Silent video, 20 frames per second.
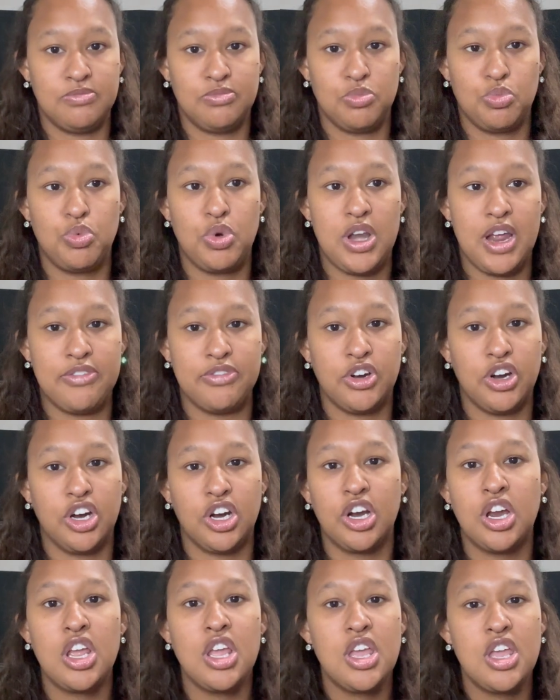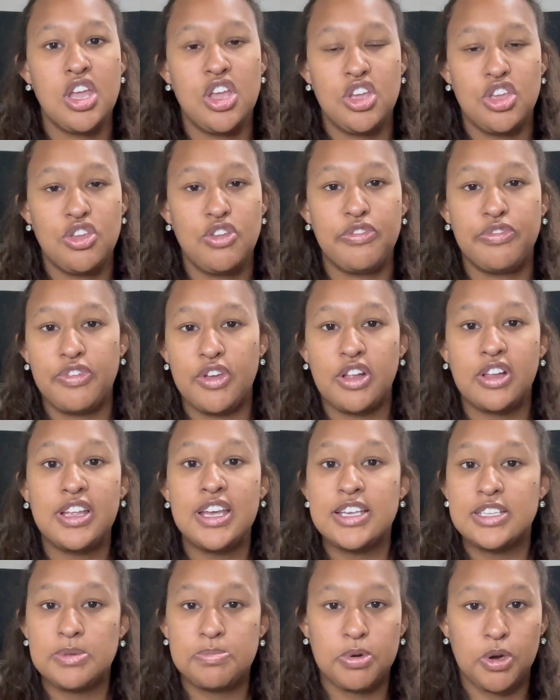whatever you feel
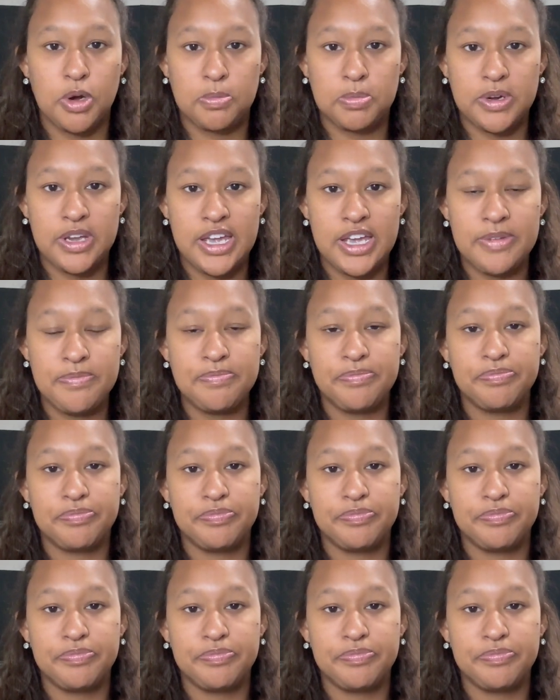is appropriate,